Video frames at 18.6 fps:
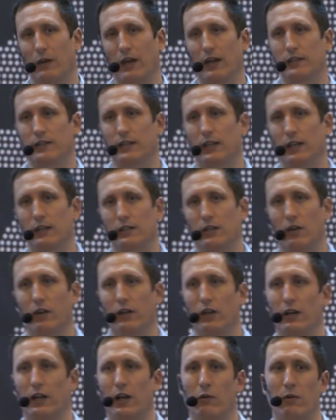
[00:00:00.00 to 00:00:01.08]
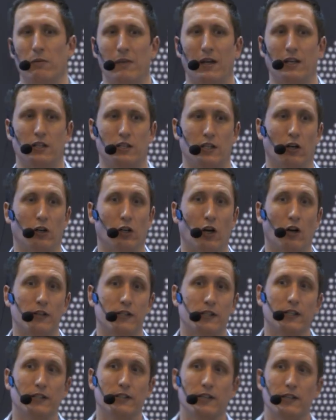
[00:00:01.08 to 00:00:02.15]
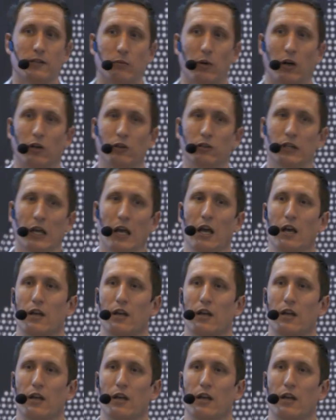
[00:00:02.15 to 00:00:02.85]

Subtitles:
We had to get tight on how we managed our costings as well.